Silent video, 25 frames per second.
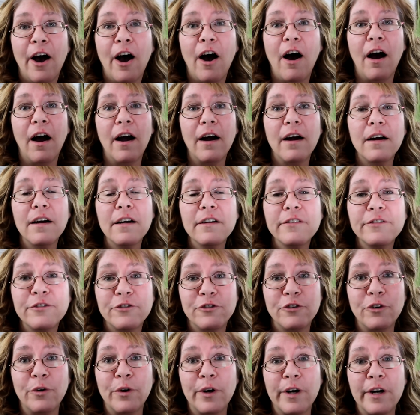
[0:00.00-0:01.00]
Our
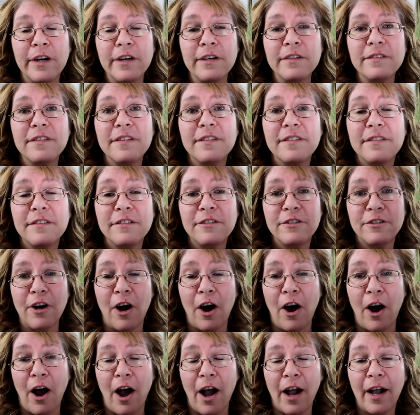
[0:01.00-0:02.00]
stores
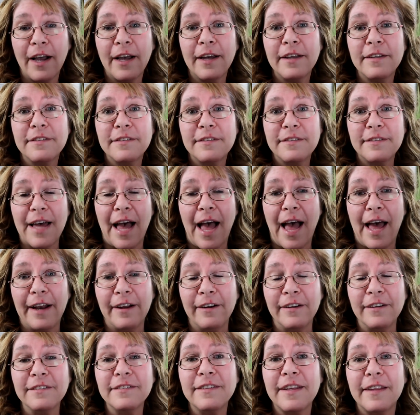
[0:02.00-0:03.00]
stock
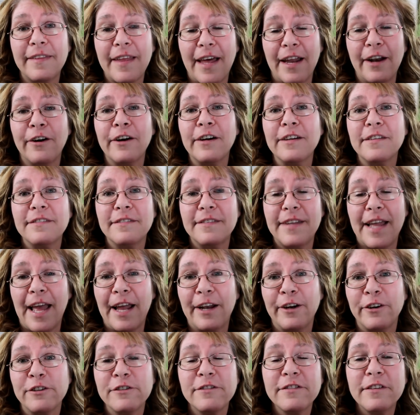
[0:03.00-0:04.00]
saddles that are
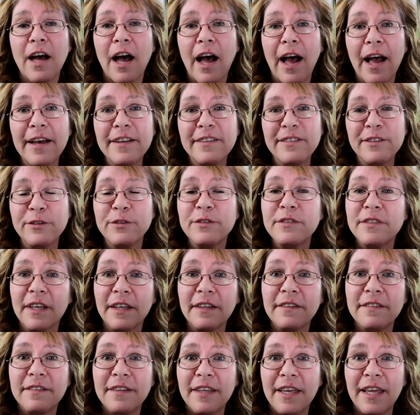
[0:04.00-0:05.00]
standard size, so
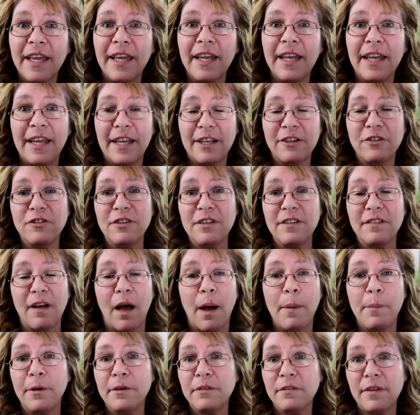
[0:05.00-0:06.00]
sixteen inches.
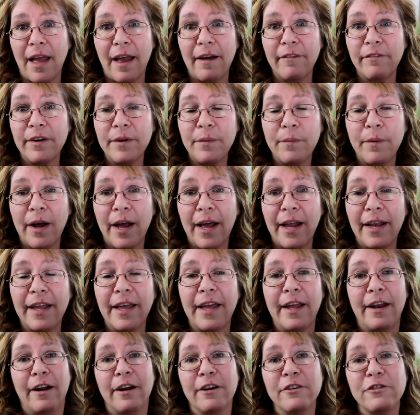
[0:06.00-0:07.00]
Almost everyone
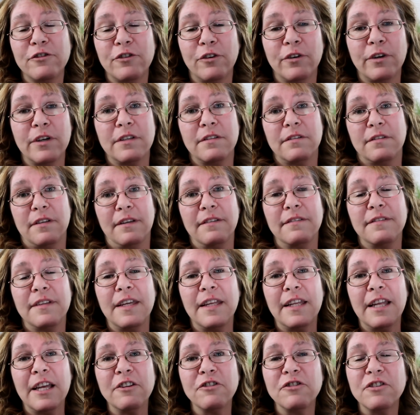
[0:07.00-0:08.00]
in our store is
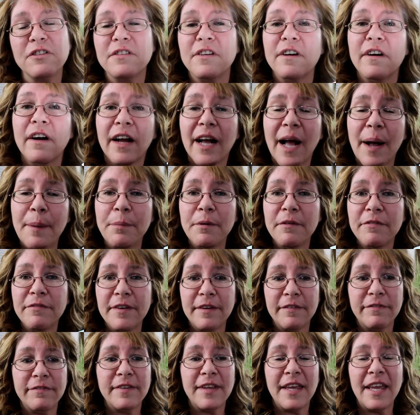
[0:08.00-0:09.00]
sixteen inches. There are a couple
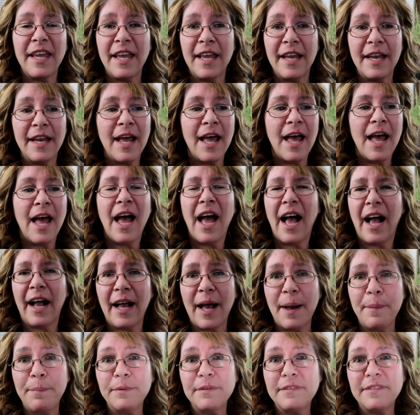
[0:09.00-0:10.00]
fifteen, a
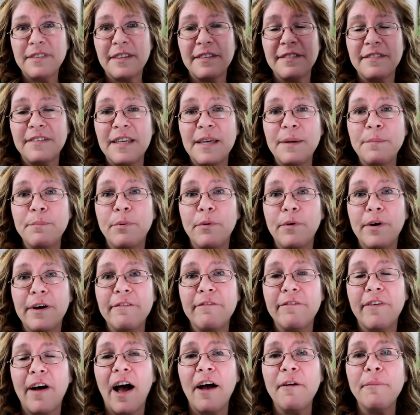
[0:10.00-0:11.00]
couple sixteen
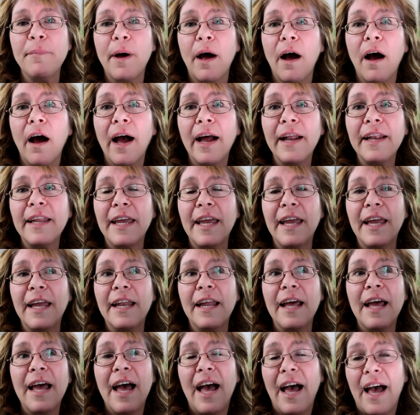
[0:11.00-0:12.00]
point five, but I
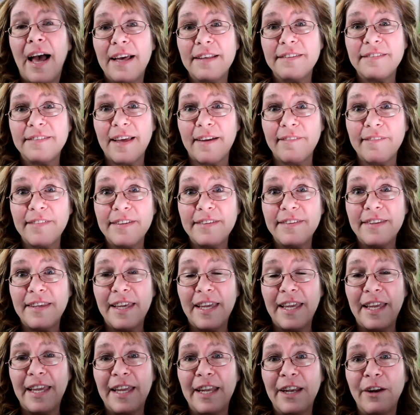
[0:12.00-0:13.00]
need a
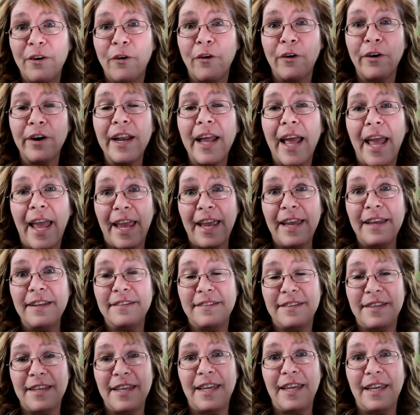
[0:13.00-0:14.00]
seventeen or an
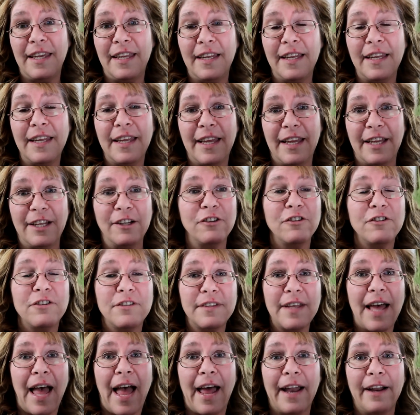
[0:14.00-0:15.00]
eighteen inch
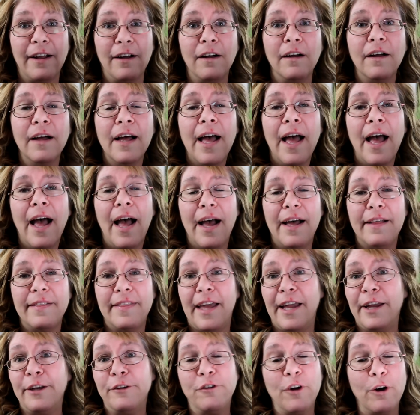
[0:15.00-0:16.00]
saddle.
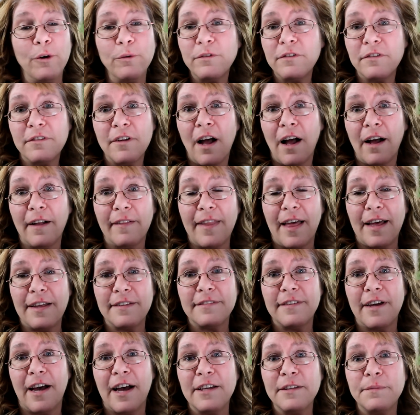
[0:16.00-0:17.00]
They don't stock
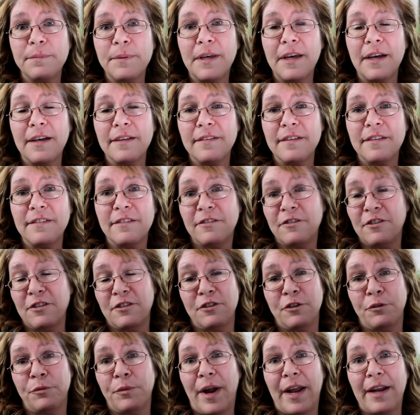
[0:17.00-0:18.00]
that size because it's
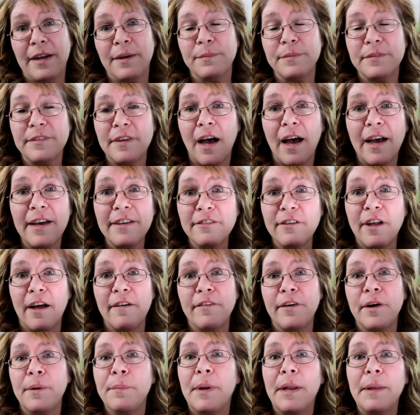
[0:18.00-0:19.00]
just a random size. Not
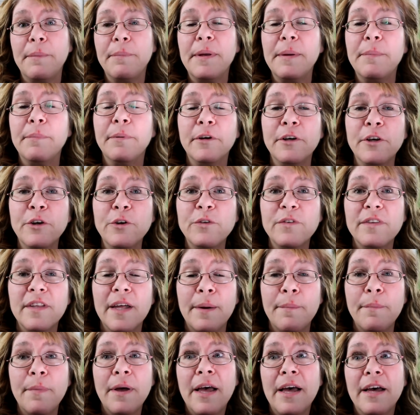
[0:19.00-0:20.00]
very many people use
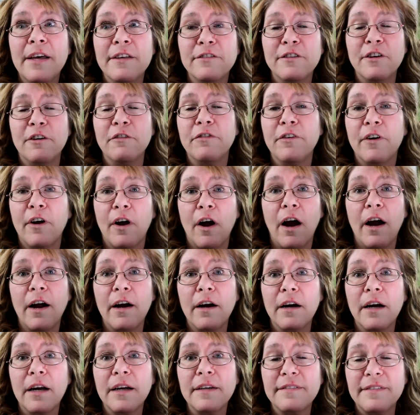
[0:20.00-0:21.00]
them. So for
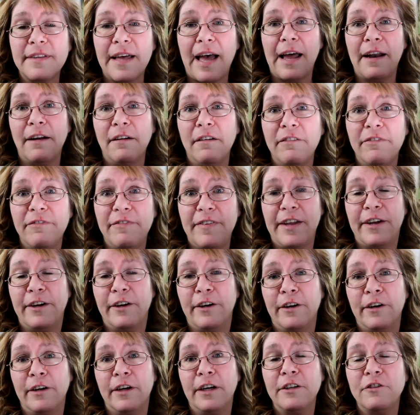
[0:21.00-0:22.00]
our saddle
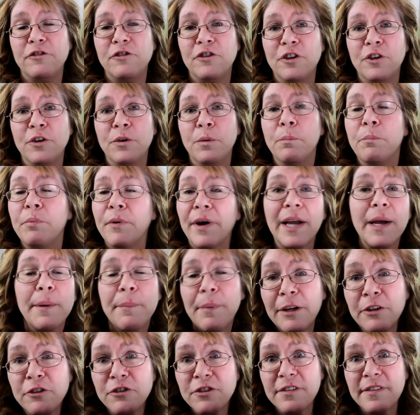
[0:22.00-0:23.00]
fitter to bring a
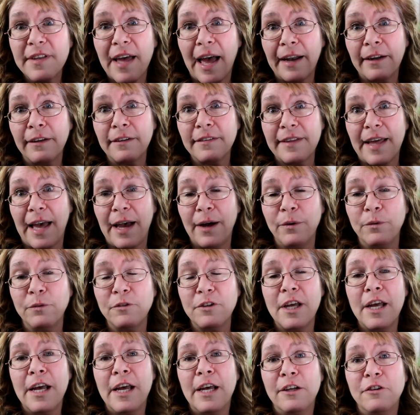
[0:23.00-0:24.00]
bunch of saddles
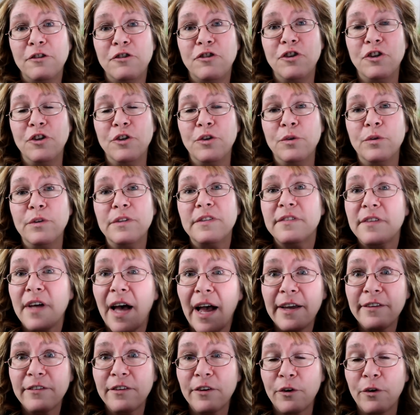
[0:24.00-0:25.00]
out to
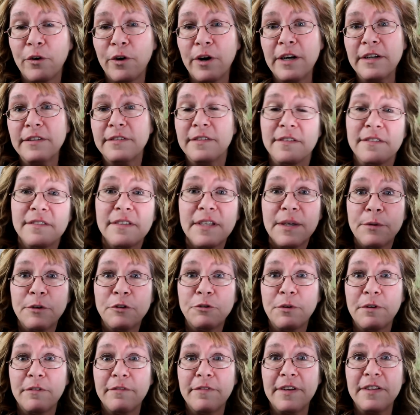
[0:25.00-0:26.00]
size our horse and
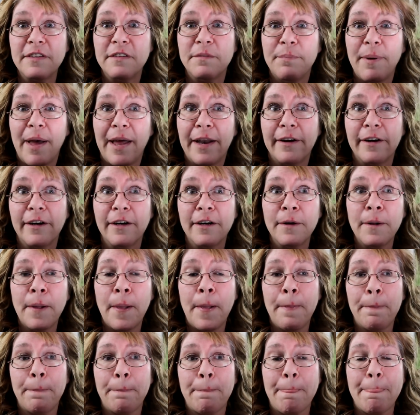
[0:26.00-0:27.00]
which one fits better,
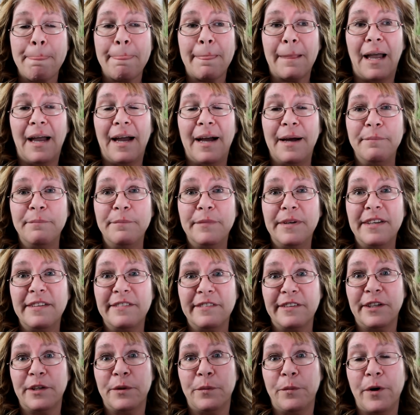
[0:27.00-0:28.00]
Um,
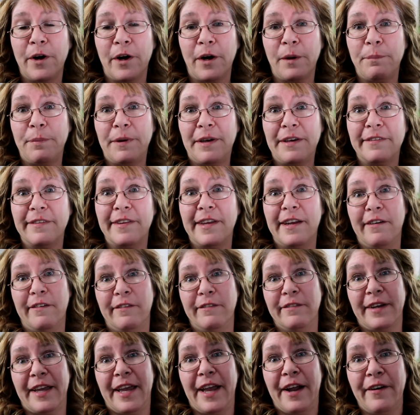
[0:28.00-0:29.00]
isn't gonna work because they
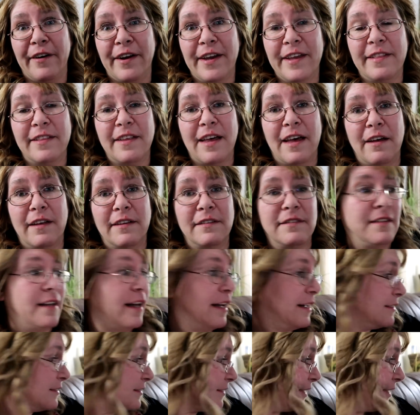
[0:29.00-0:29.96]
don't carry that size